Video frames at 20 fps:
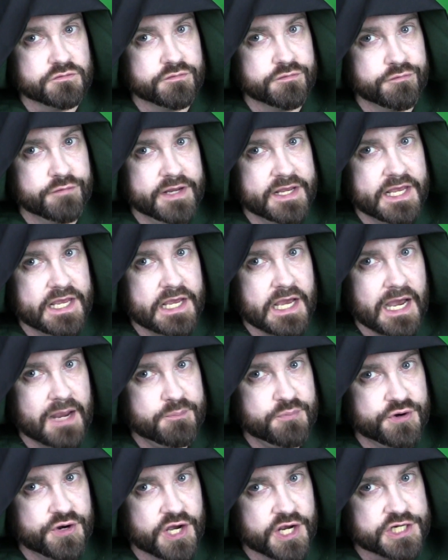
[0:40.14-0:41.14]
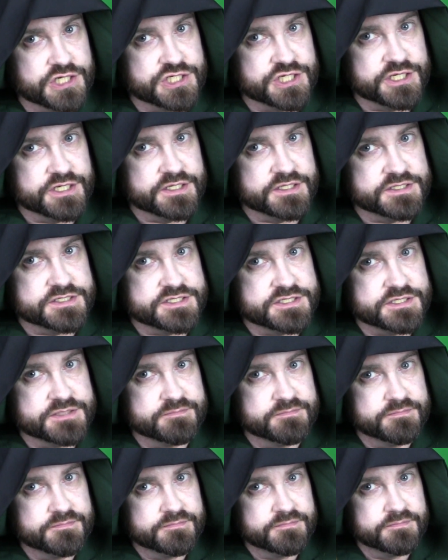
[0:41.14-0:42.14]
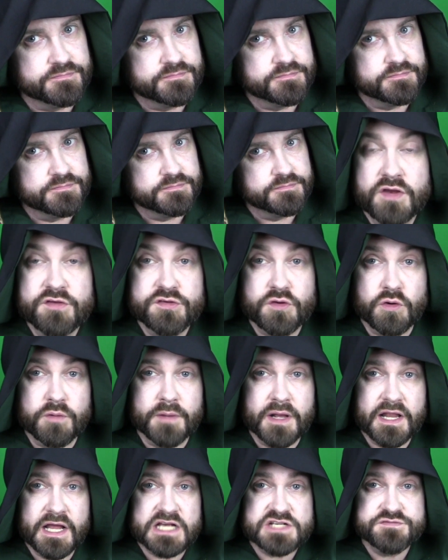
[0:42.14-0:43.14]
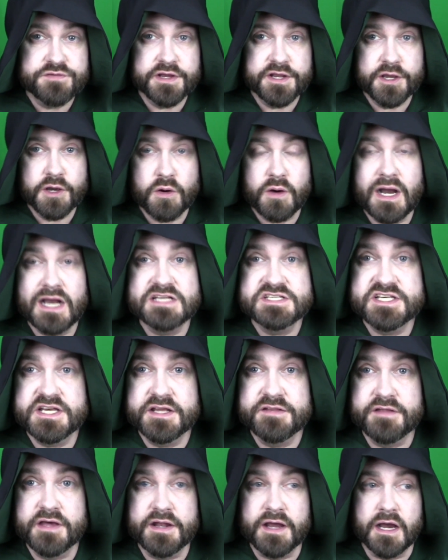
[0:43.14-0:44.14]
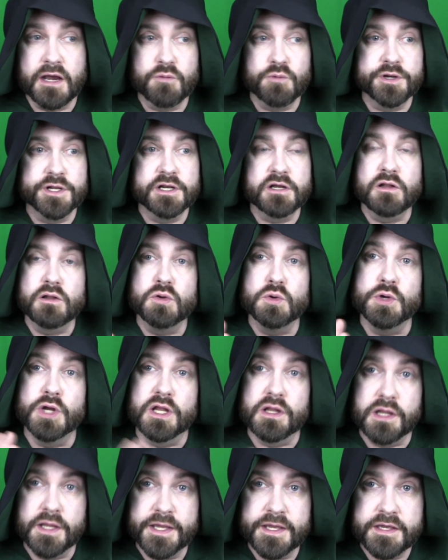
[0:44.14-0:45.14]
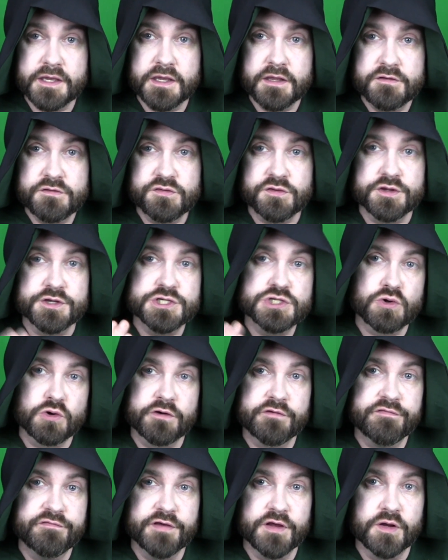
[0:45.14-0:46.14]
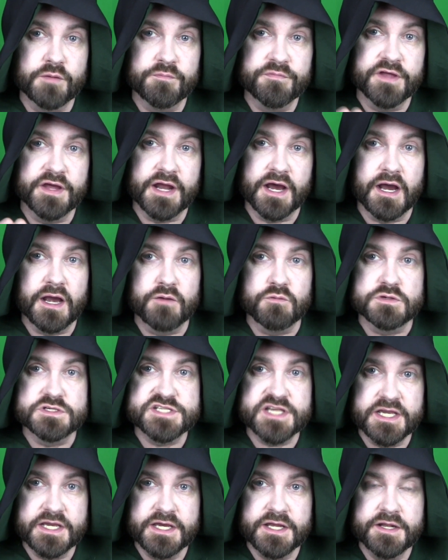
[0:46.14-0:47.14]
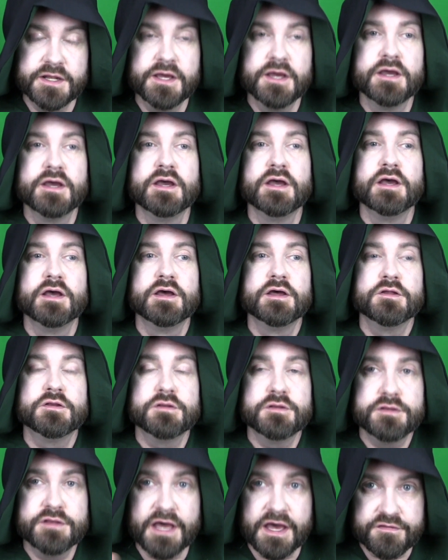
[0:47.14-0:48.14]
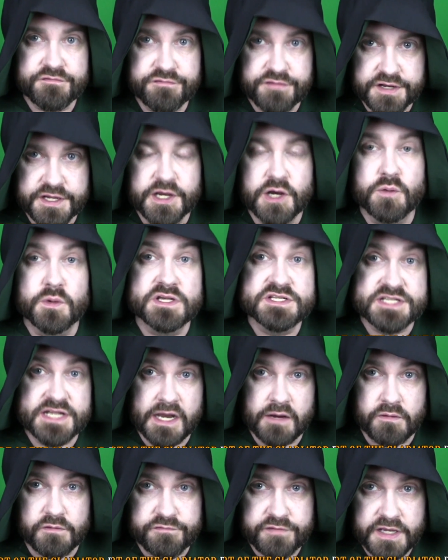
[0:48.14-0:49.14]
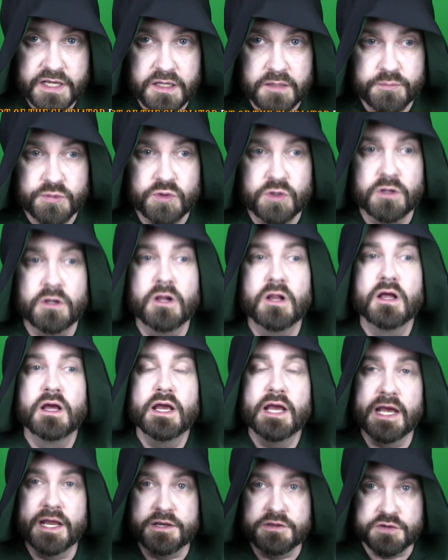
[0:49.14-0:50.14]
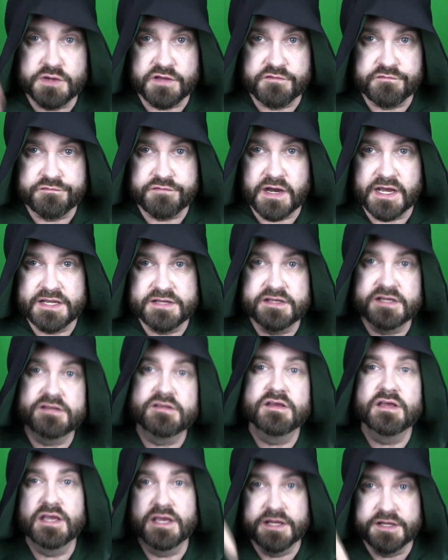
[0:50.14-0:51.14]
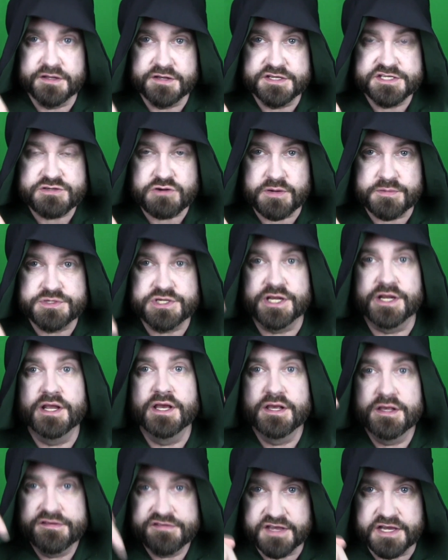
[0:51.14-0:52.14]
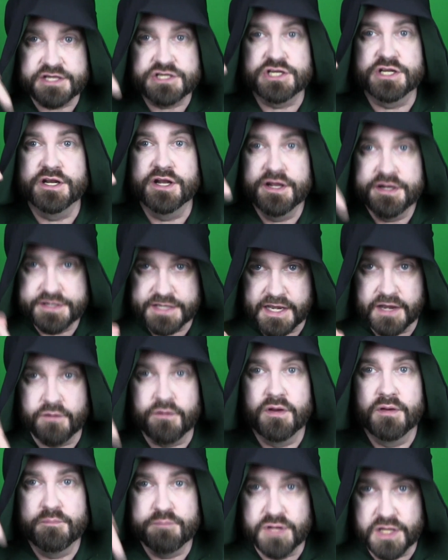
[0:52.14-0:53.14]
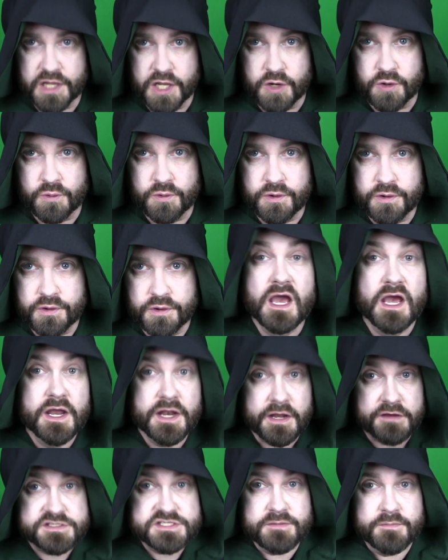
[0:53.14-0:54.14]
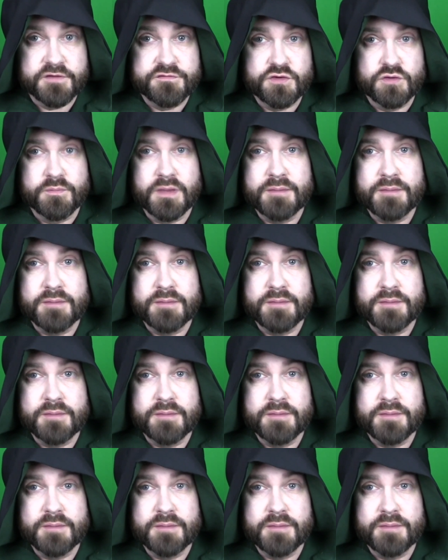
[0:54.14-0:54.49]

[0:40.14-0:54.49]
Freaky Guy Productions. So in my last video, I said that I would include a link to the short film that I was in. That video is now available, and you can find it in the description section down below. Now, some of you